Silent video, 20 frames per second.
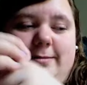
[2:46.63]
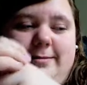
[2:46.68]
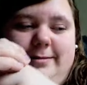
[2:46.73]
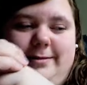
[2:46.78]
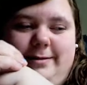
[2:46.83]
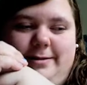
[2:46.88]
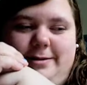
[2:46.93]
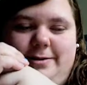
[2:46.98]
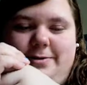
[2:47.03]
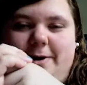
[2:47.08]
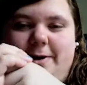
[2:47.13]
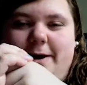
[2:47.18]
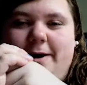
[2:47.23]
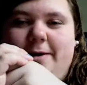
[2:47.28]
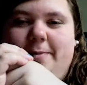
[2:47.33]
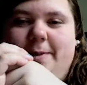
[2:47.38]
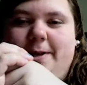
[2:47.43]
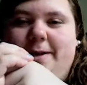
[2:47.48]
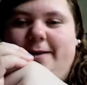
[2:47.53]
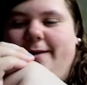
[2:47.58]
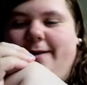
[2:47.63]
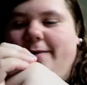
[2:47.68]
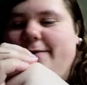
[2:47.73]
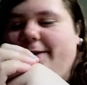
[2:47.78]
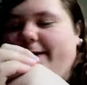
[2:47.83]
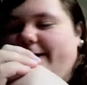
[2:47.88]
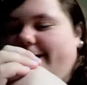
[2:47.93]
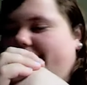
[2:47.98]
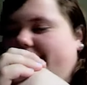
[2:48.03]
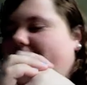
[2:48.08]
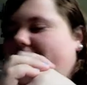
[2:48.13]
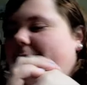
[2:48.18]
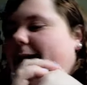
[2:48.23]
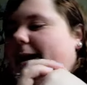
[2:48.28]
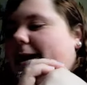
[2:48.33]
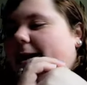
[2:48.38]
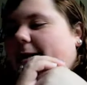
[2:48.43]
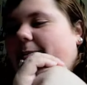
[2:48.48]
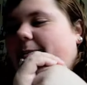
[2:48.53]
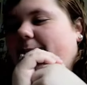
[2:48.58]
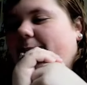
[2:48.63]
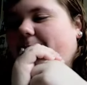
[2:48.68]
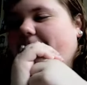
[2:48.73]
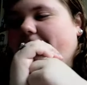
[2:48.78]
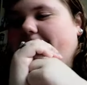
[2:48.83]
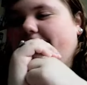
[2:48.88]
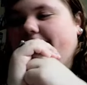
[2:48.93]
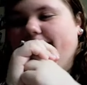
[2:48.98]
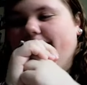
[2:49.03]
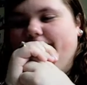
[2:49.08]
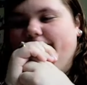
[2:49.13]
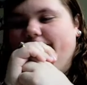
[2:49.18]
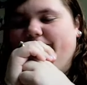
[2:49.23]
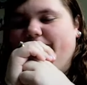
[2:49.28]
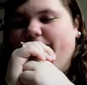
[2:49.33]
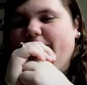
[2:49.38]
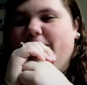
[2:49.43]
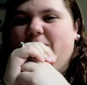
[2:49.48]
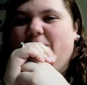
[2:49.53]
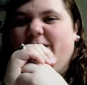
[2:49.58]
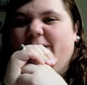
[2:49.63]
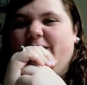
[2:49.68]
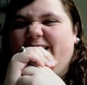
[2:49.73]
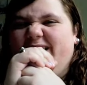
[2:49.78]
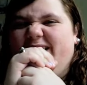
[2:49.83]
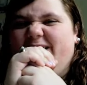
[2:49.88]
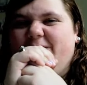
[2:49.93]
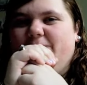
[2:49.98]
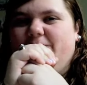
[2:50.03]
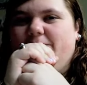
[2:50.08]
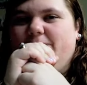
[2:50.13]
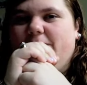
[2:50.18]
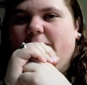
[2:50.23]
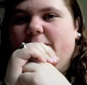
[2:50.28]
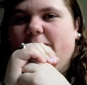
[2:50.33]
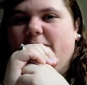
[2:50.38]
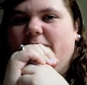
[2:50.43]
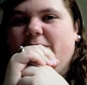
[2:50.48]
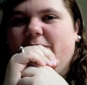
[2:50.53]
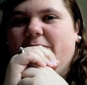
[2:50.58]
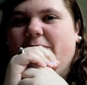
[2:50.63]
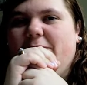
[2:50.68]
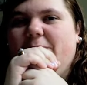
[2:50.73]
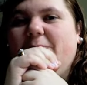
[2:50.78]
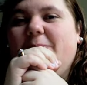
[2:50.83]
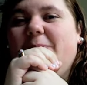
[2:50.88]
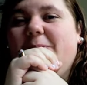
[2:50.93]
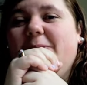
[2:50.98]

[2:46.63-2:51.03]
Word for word: oh god, I'm gonna sound like a snob, but I wanted a better group.